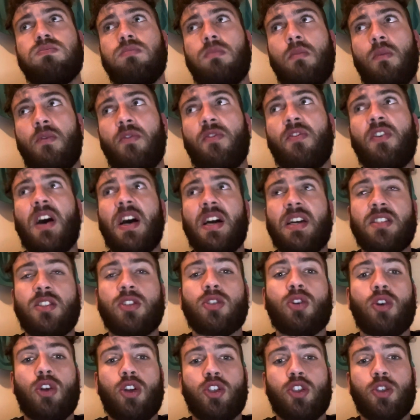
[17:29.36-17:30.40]
finds
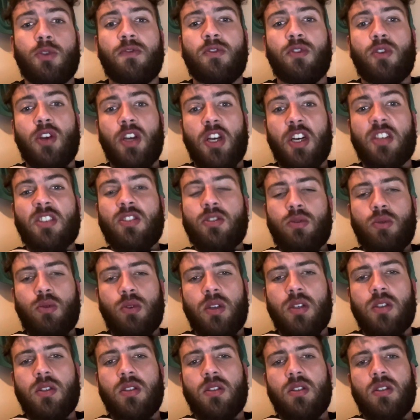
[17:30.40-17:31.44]
scholarship for young
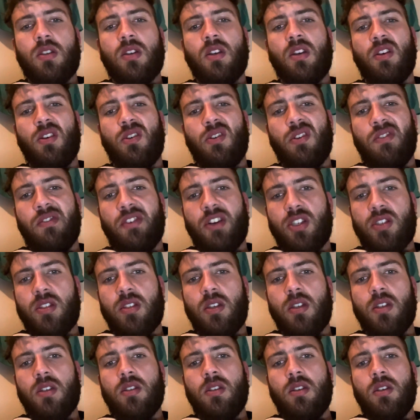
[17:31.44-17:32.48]
students in
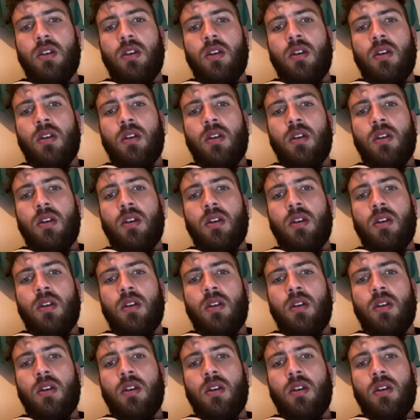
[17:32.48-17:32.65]
universities.